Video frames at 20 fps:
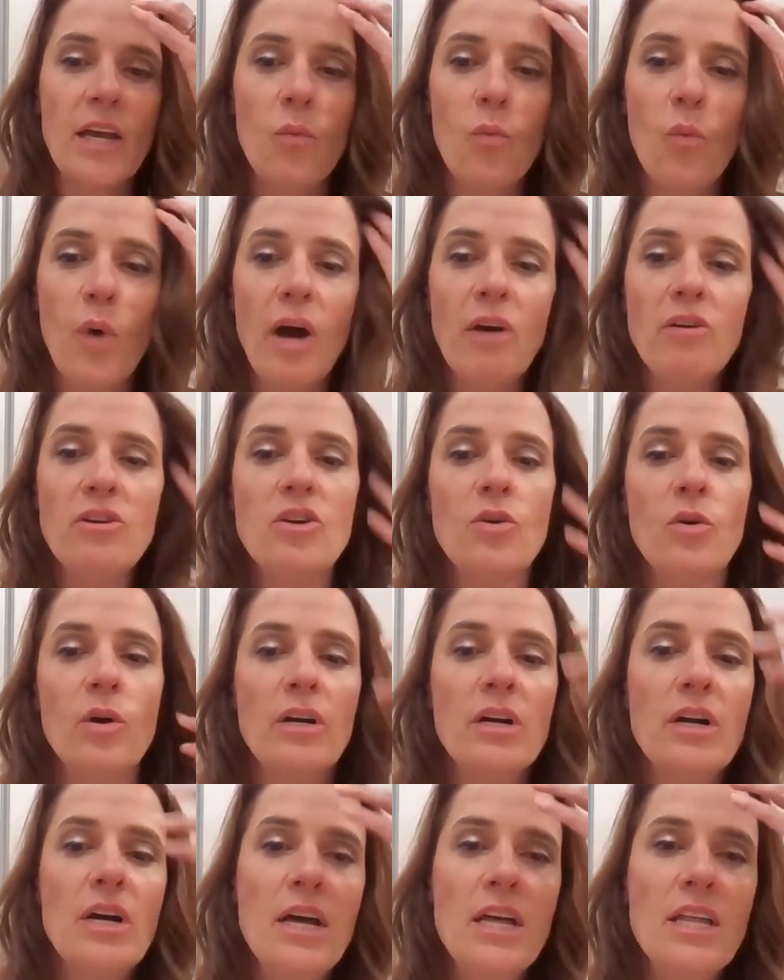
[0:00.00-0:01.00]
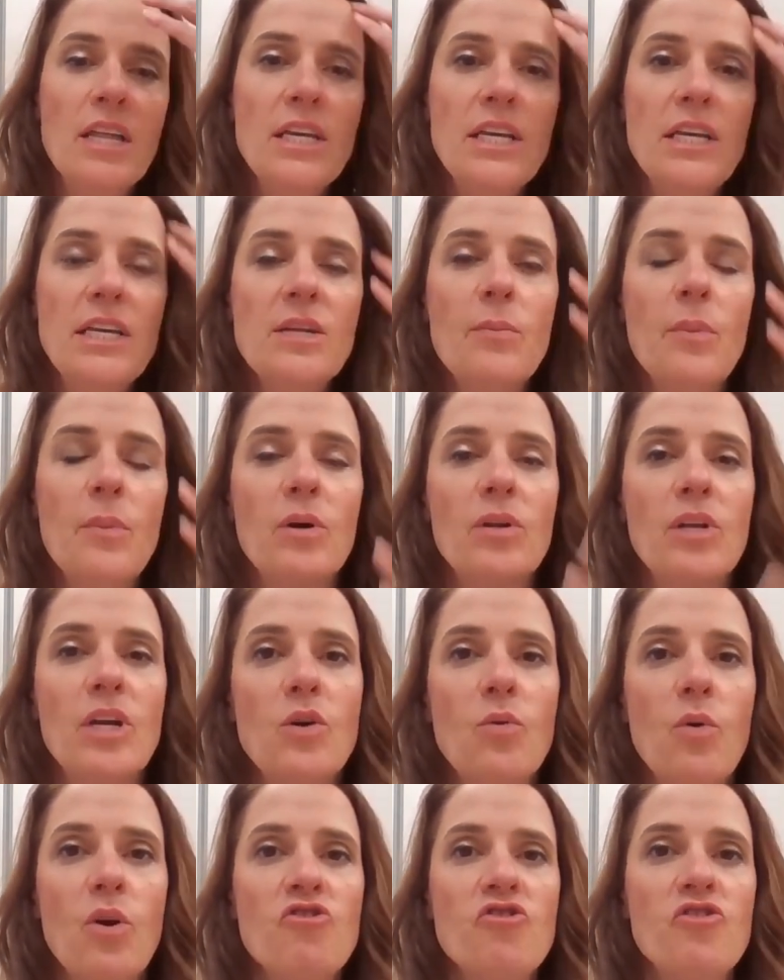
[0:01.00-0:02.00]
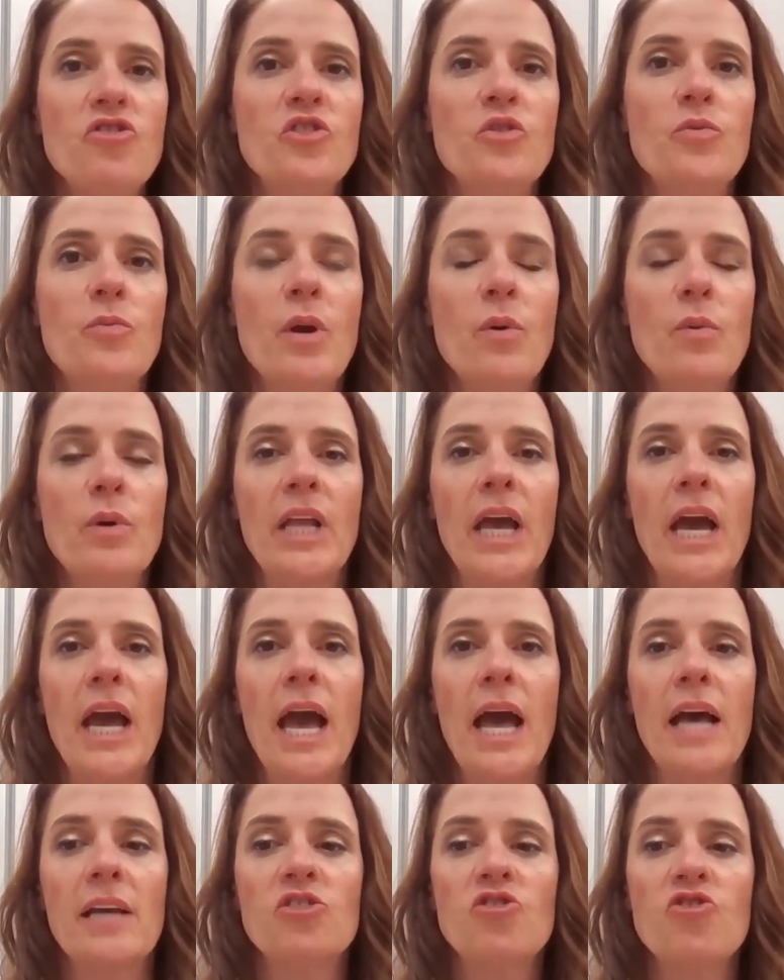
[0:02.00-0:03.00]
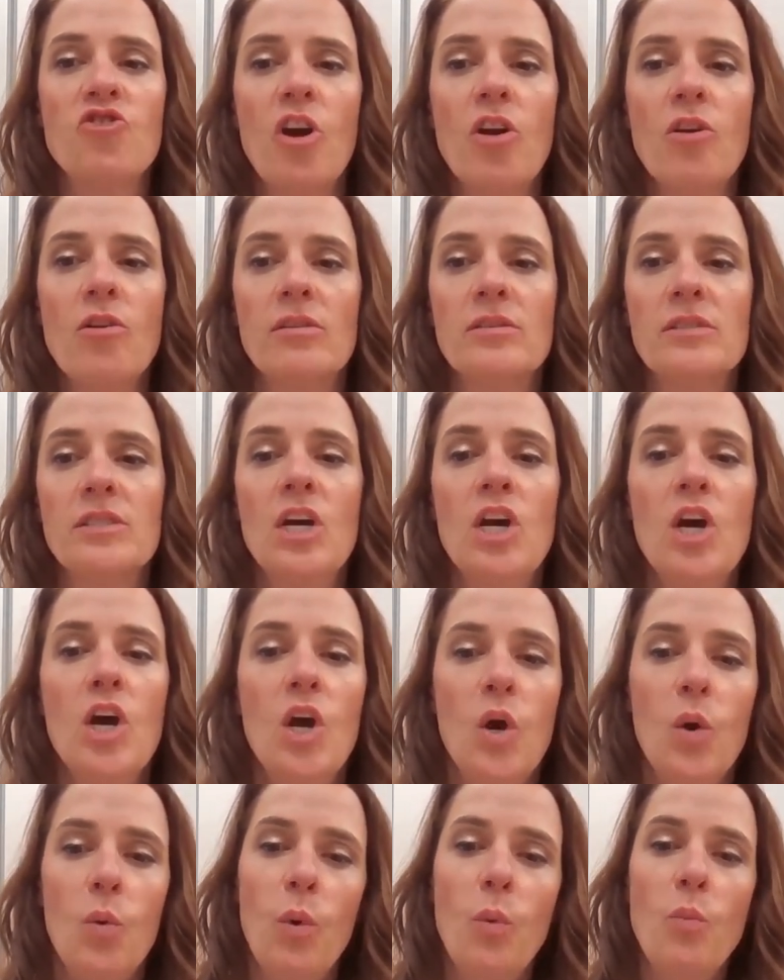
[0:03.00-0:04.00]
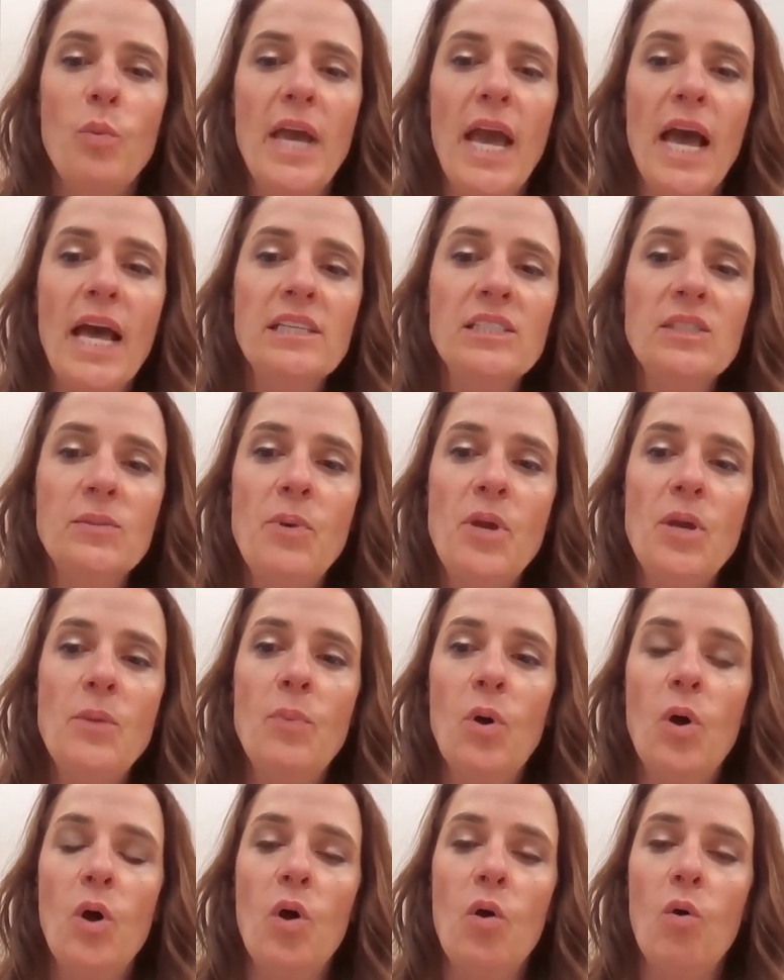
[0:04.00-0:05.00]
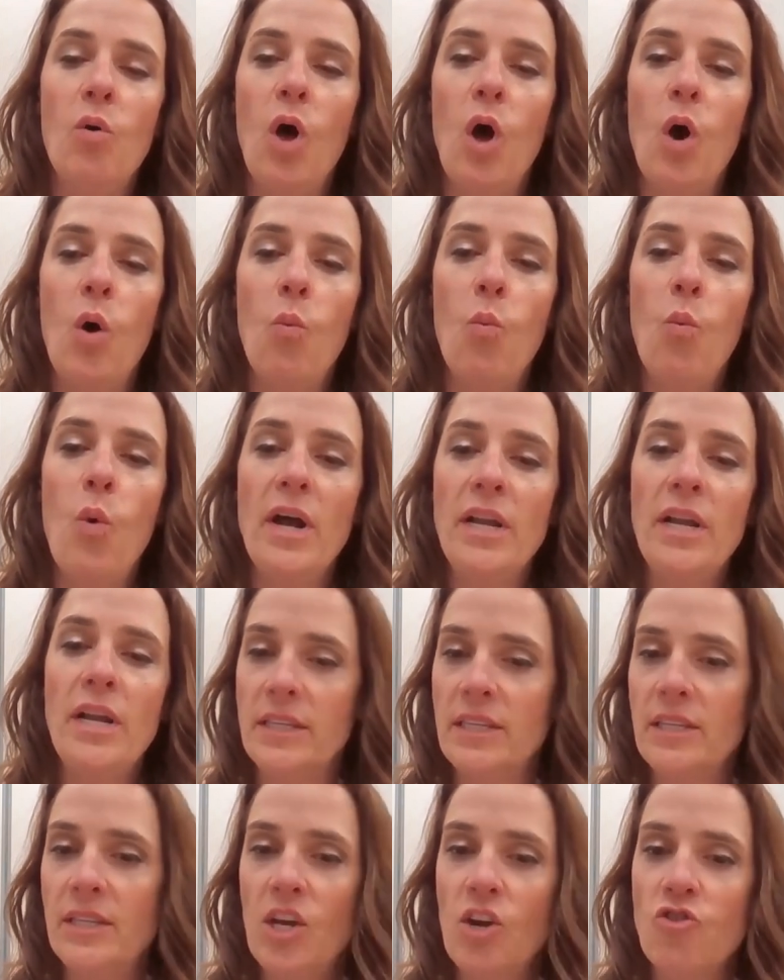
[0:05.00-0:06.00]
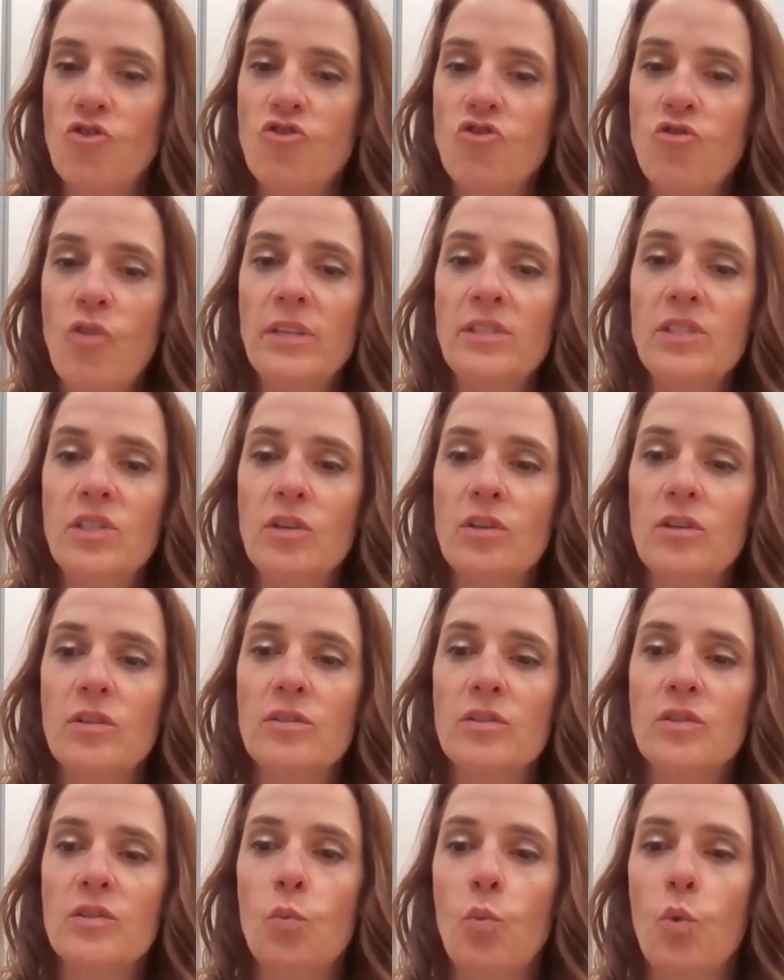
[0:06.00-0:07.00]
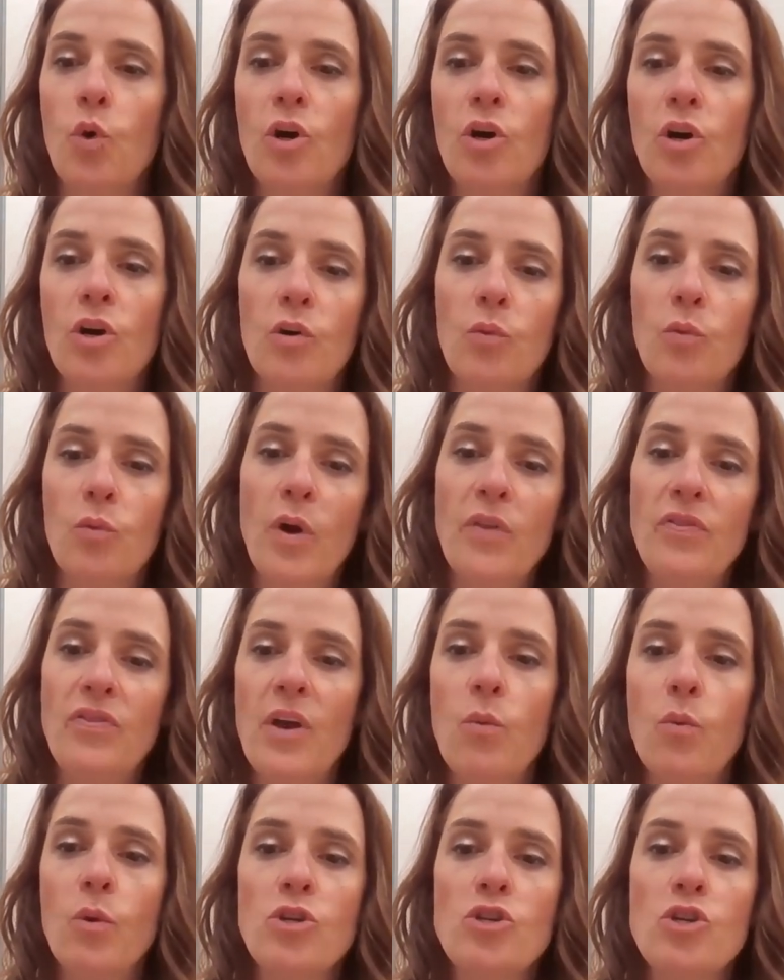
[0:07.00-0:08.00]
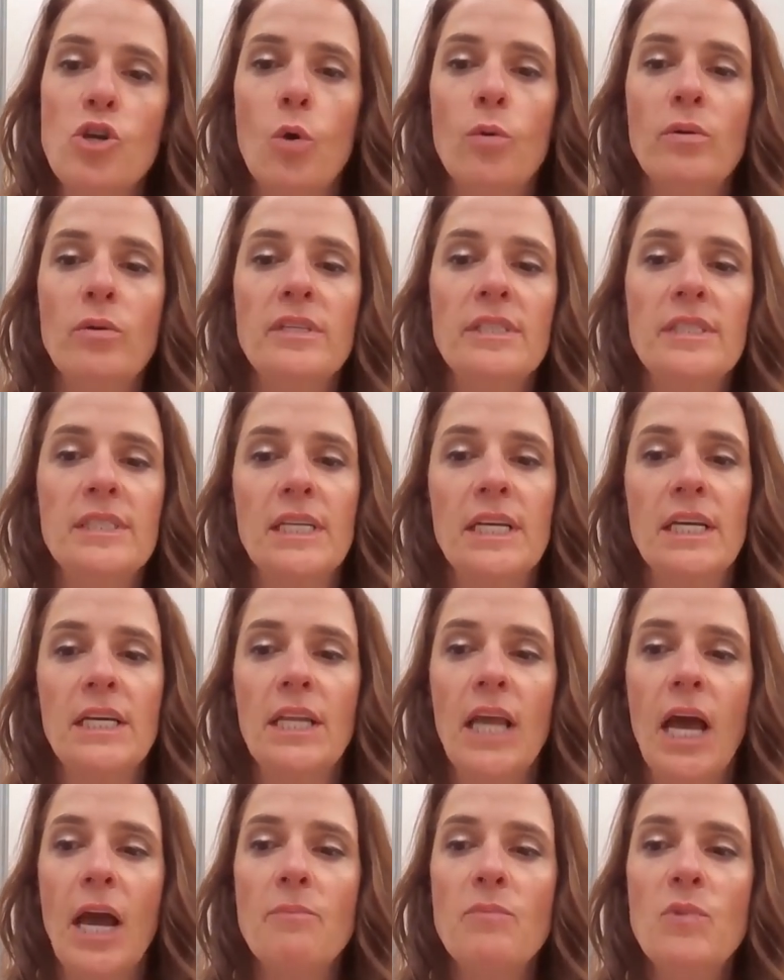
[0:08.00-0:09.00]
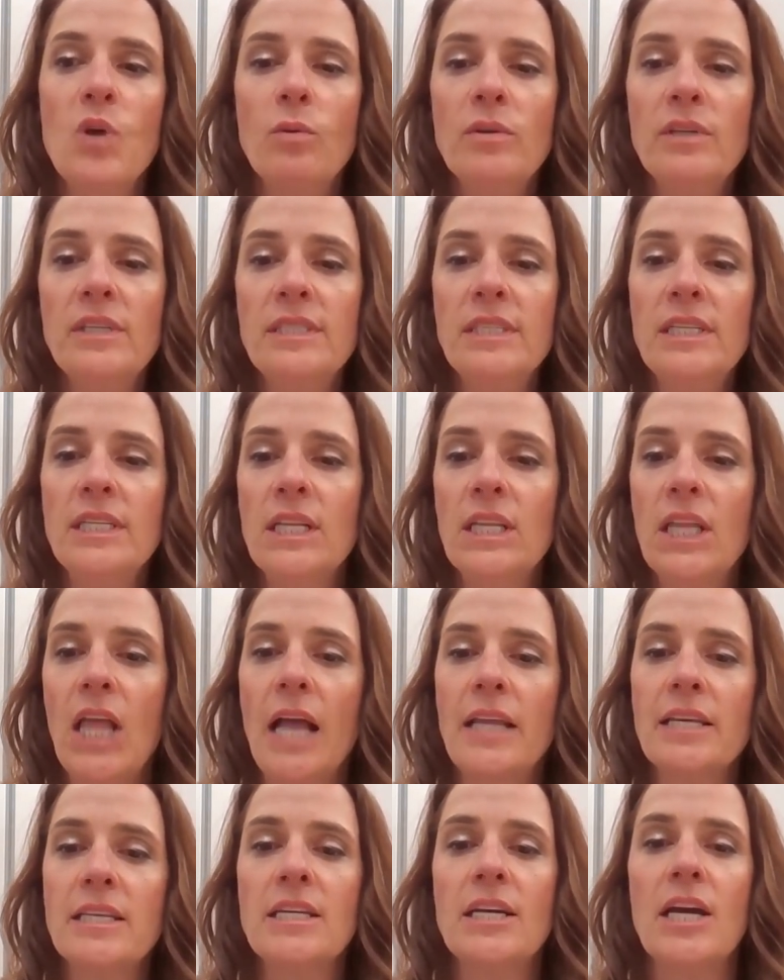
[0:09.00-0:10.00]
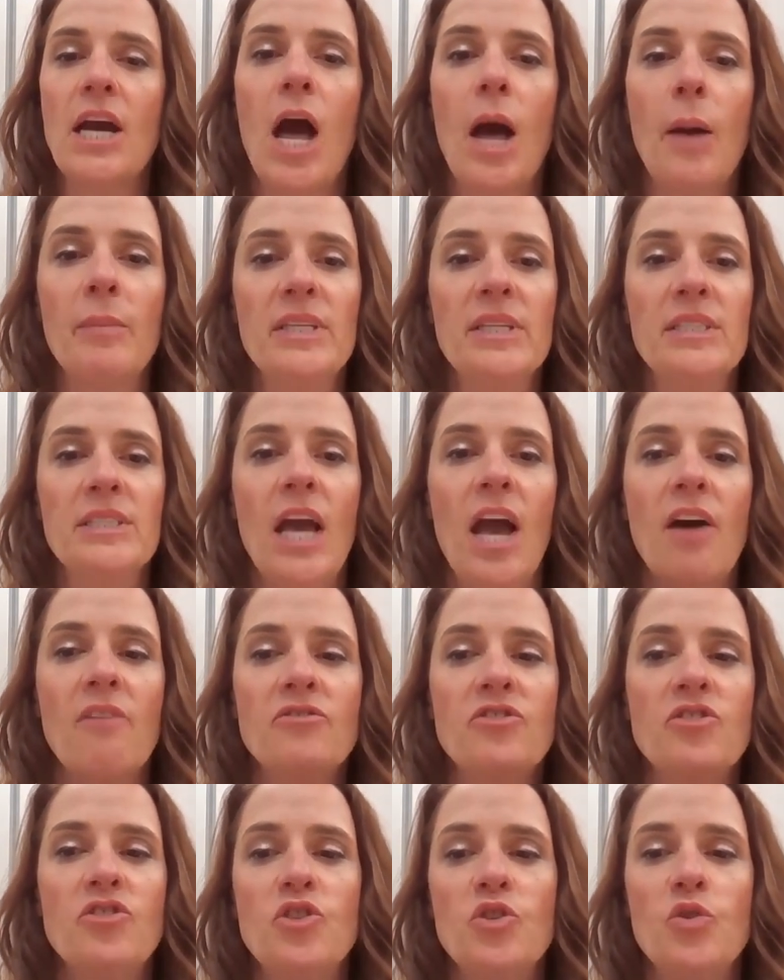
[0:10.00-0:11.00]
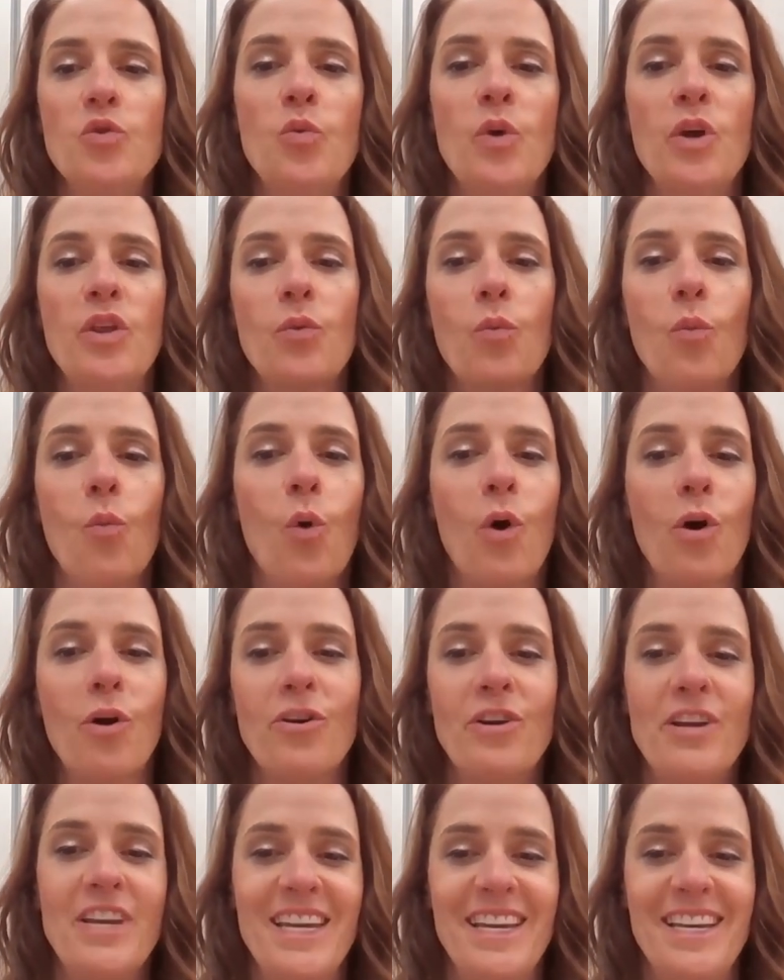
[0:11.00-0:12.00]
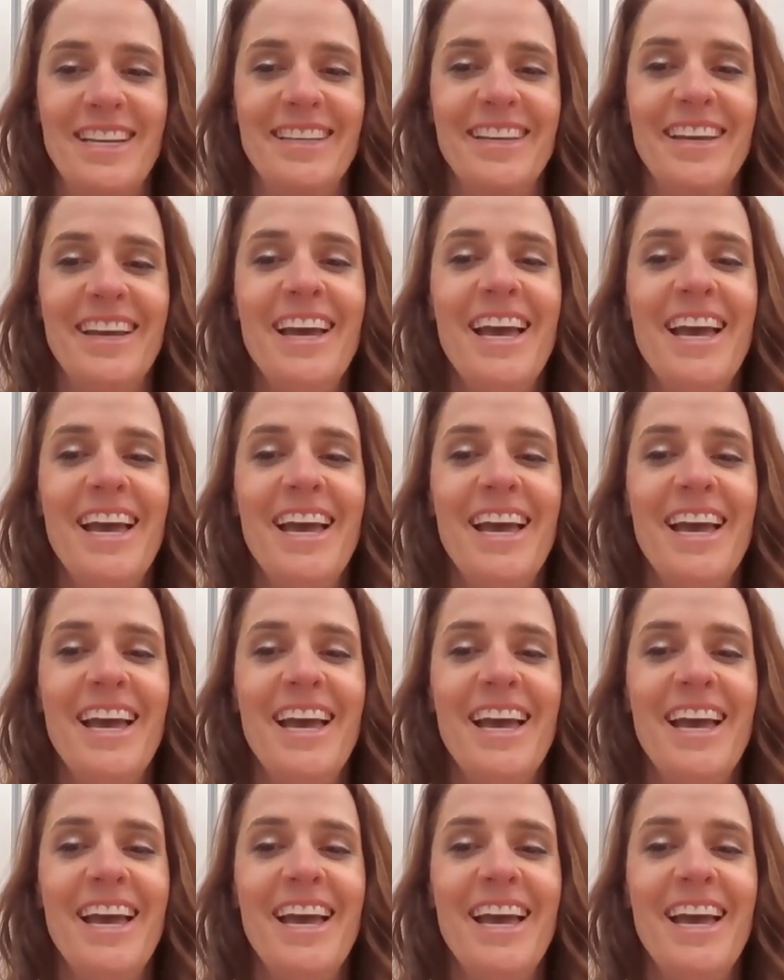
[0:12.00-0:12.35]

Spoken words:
And while you're thinking about any questions you may want to ask Charles, when we ask people what their stressors were, what they were noticing, I'm noticing a lot of the comments have to do with worrying.